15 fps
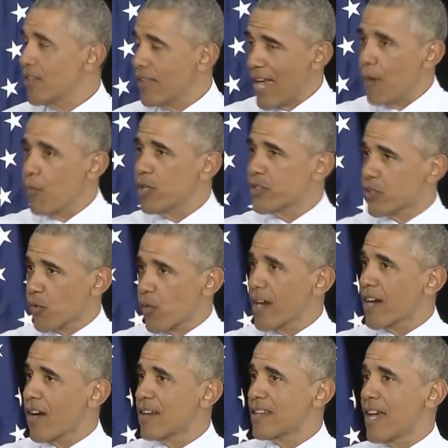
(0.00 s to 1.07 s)
That would
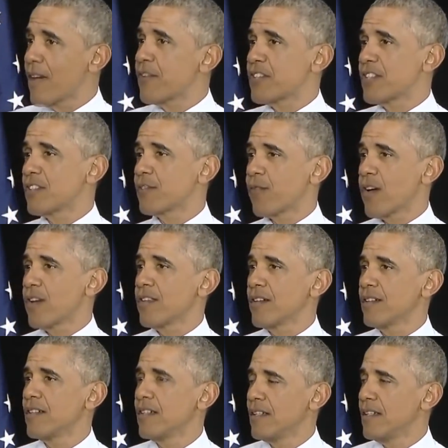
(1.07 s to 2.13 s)
shrink our deficits further.
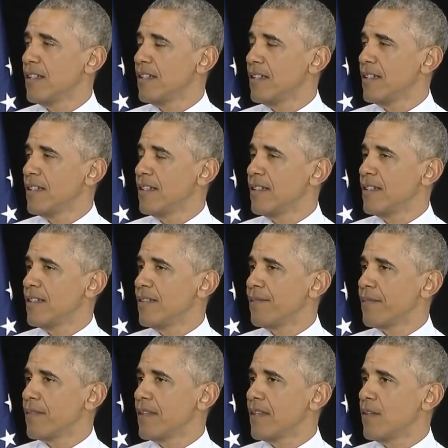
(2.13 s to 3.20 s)

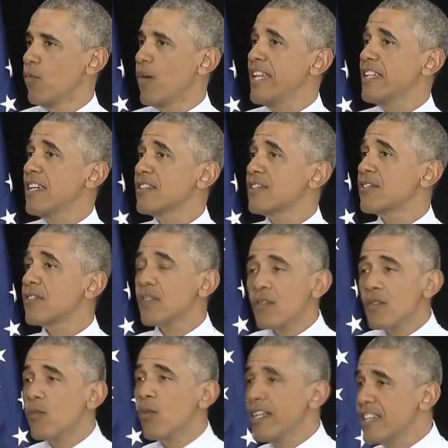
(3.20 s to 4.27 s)
We just
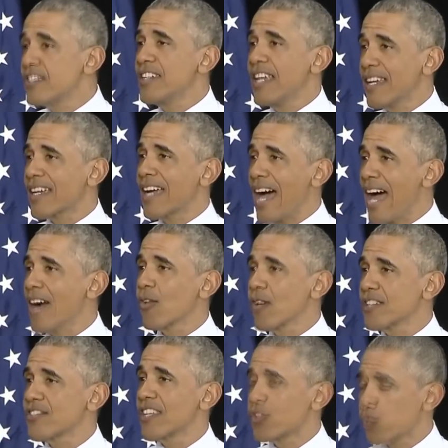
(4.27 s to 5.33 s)
need a
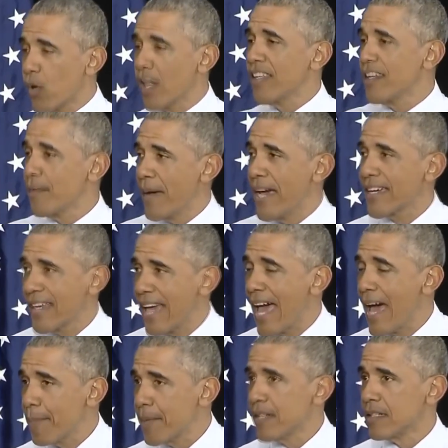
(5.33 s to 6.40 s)
Congress that's willing to make it
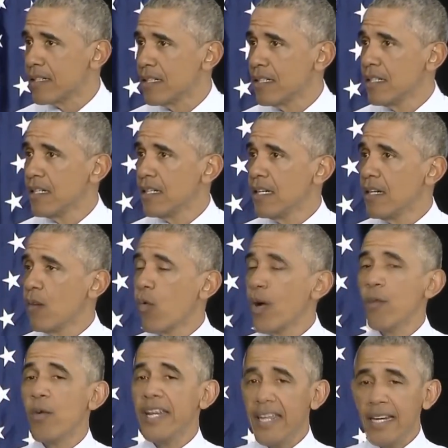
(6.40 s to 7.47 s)
happen.
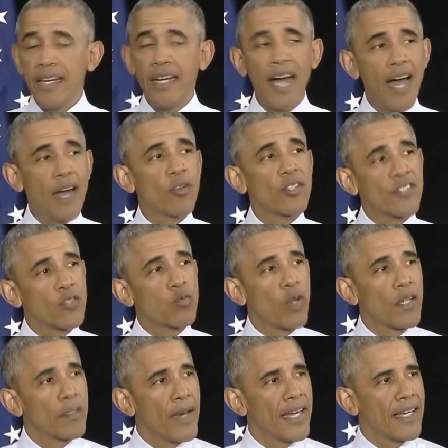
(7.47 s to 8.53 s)
We need a Congress that's
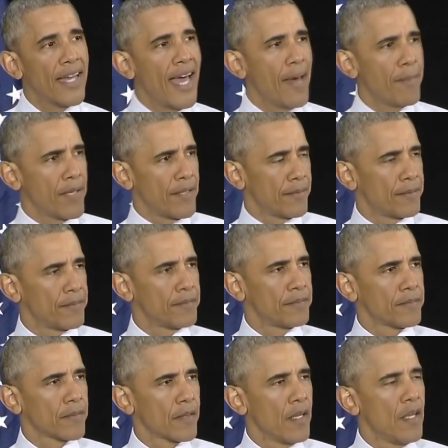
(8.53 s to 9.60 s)
willing to make it happen.
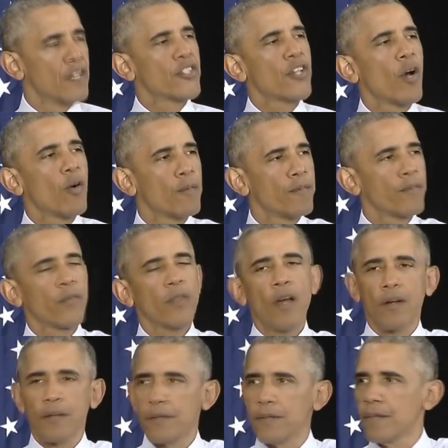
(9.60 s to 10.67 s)
So,
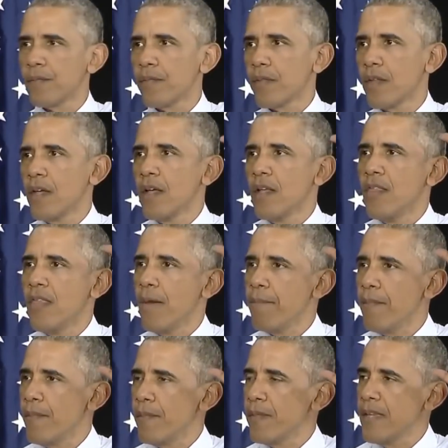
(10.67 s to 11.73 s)
look,
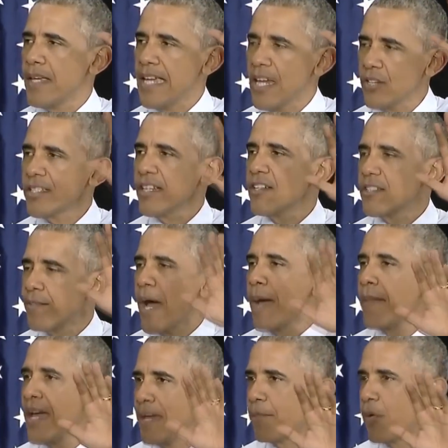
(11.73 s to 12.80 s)
here's my
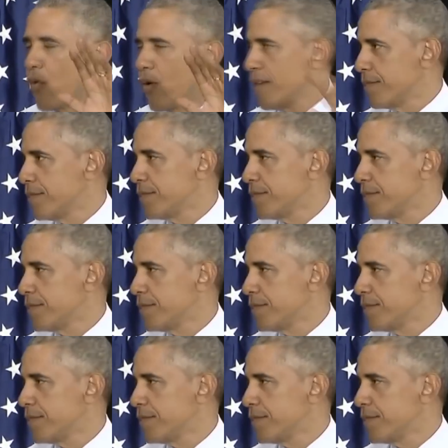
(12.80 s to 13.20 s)
main point.